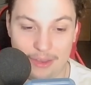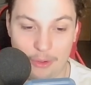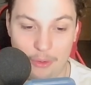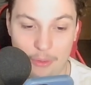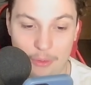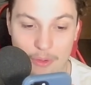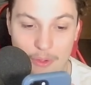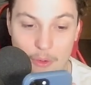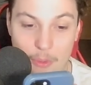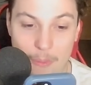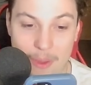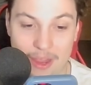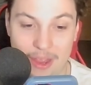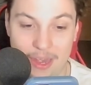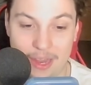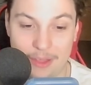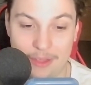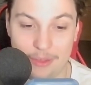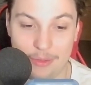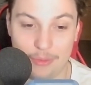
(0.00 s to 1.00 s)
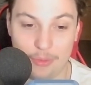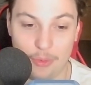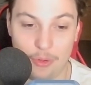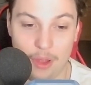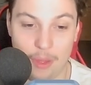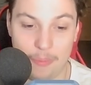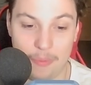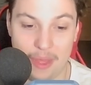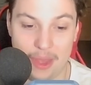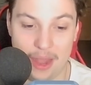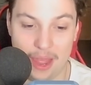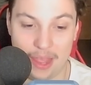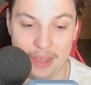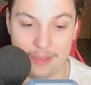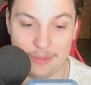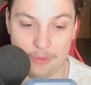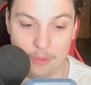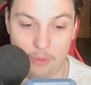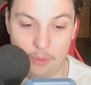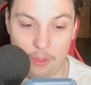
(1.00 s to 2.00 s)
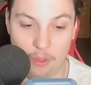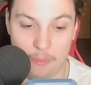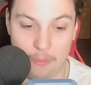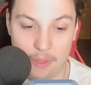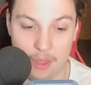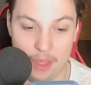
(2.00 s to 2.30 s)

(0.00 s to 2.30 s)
Oh my god, he screwed up that Ice Golem.